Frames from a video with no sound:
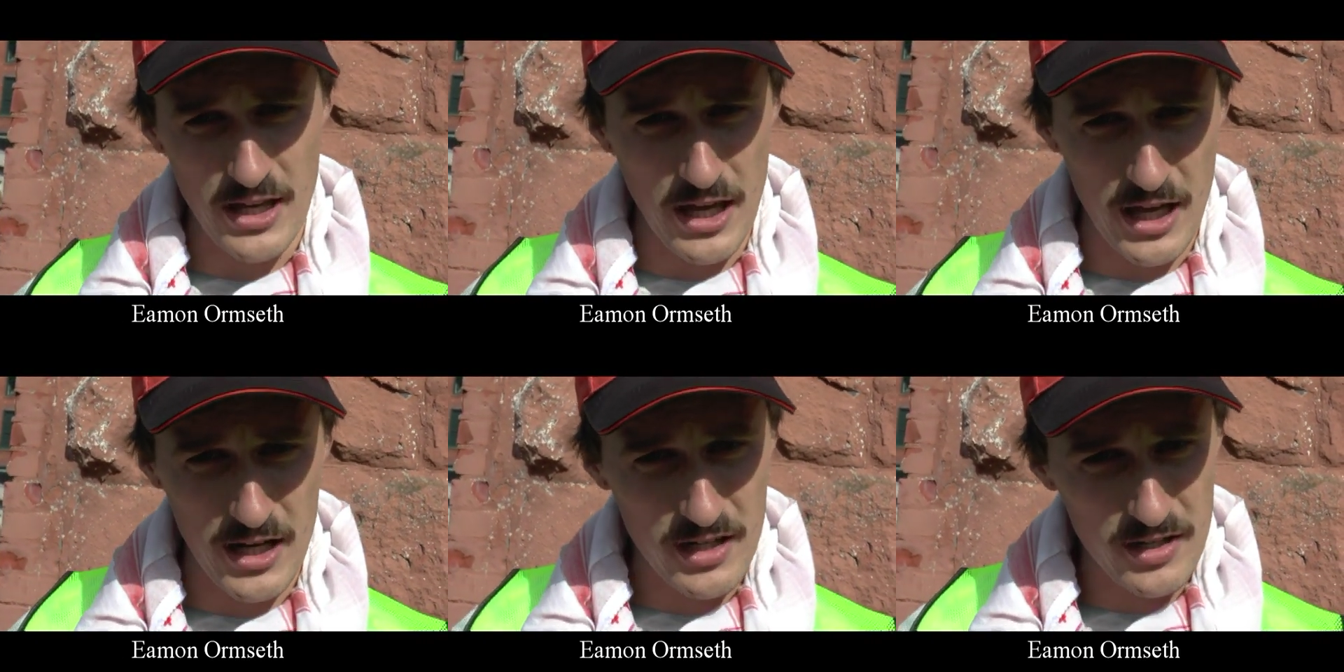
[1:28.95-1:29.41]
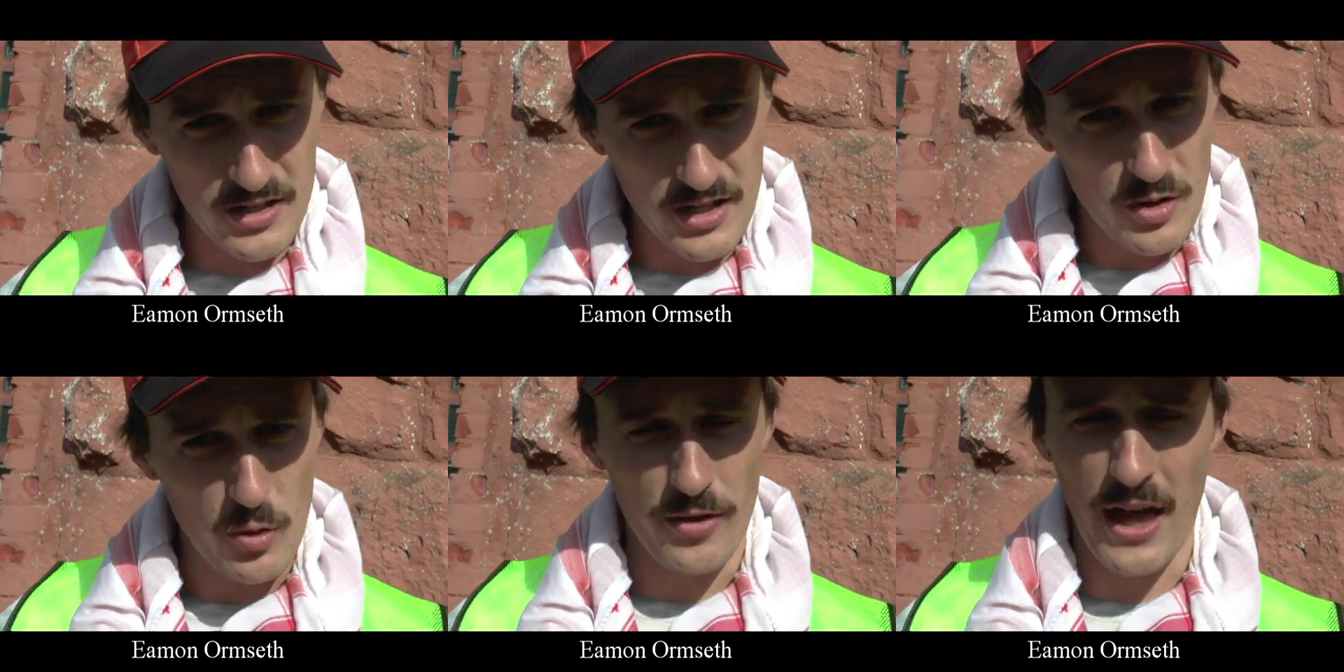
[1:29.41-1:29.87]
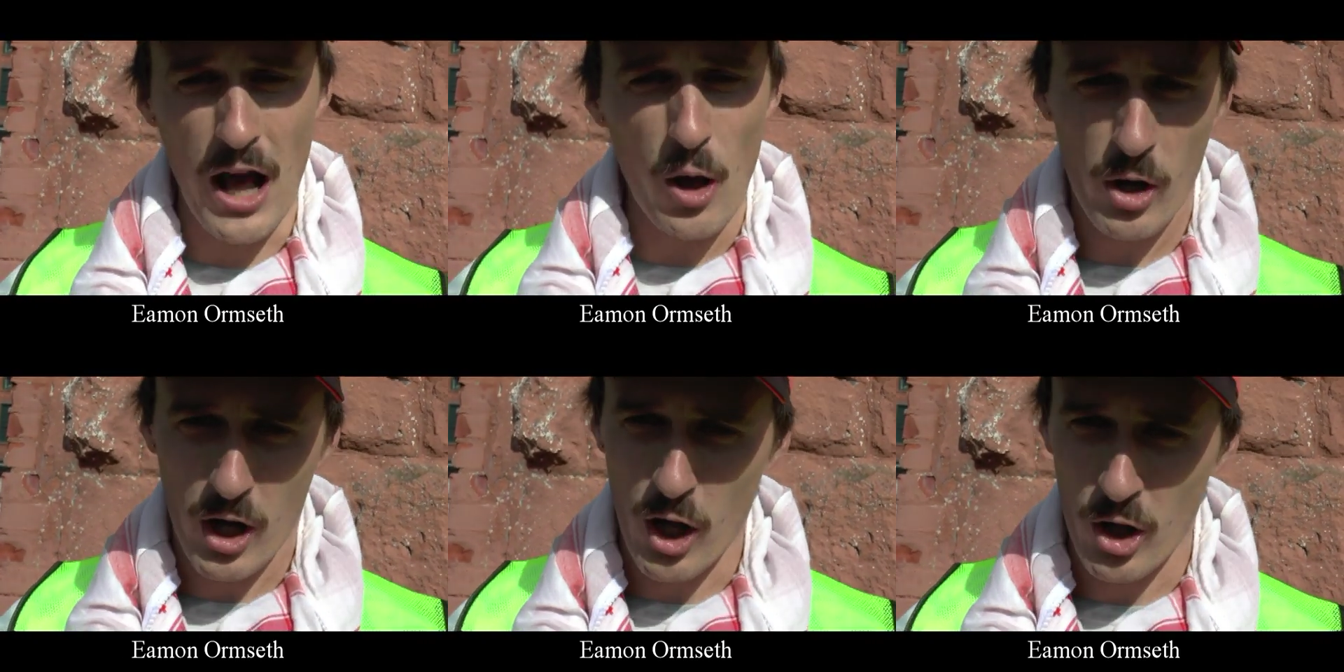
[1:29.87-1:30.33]
in
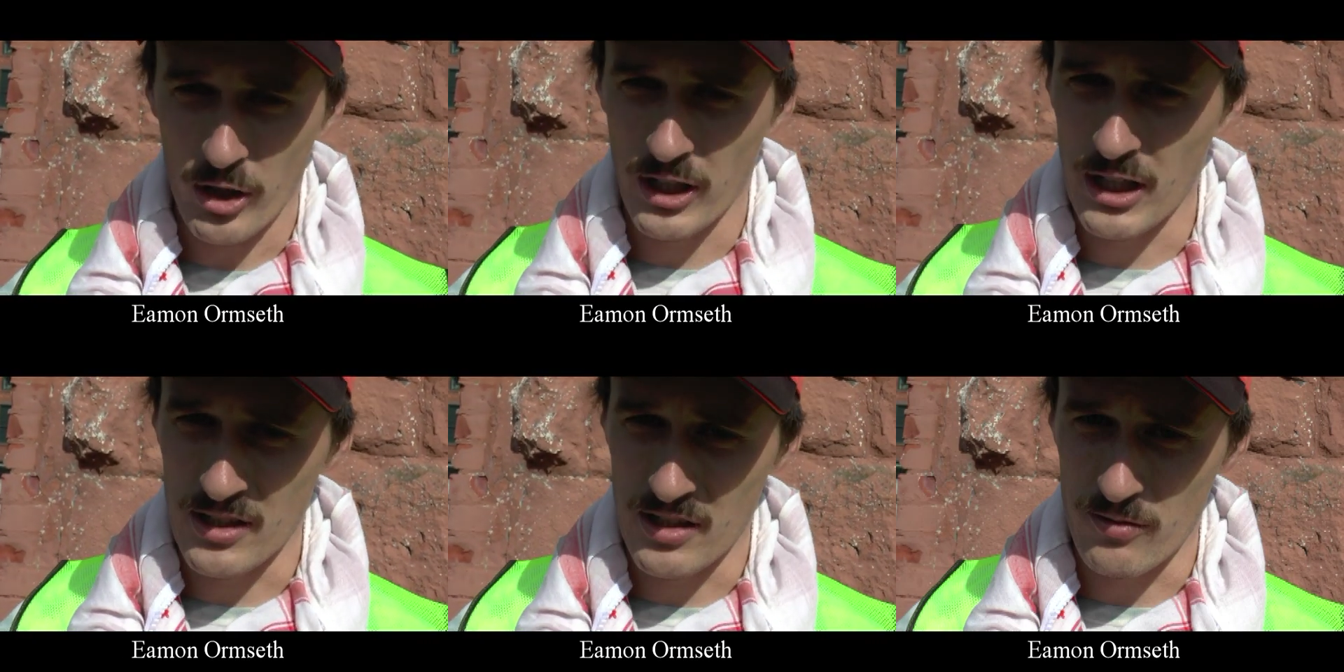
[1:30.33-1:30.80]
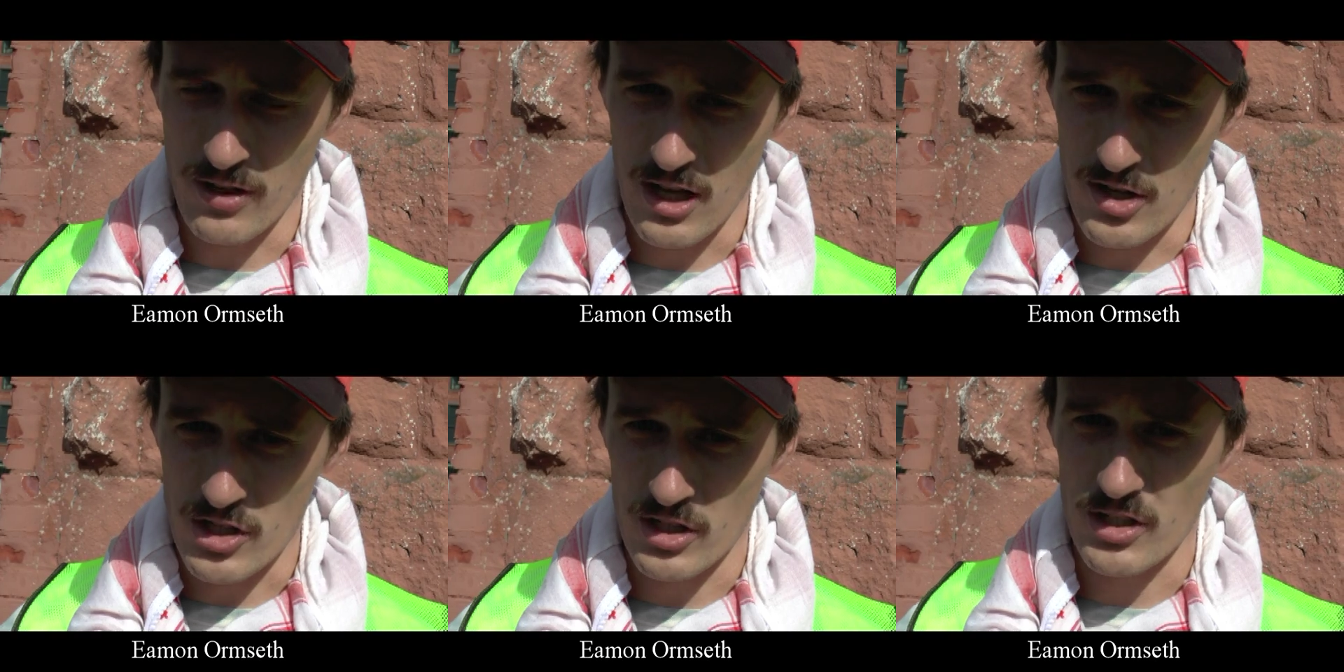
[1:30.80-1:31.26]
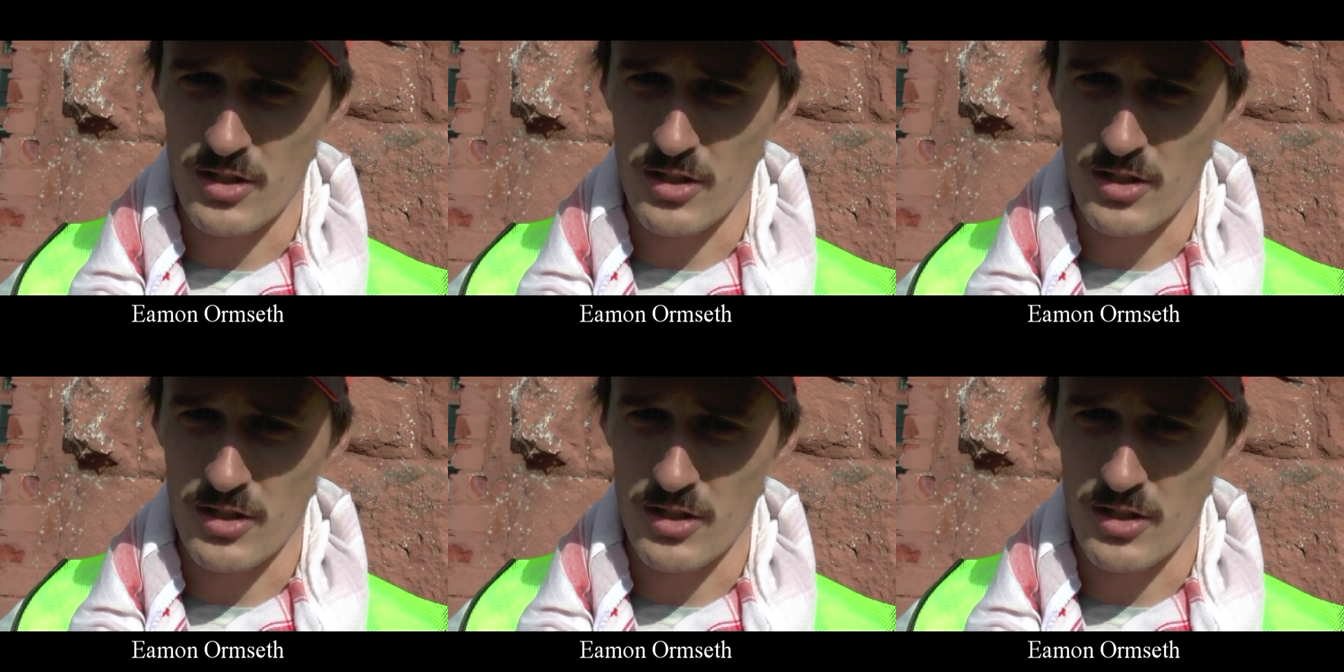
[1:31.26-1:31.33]
without calling it an invasion.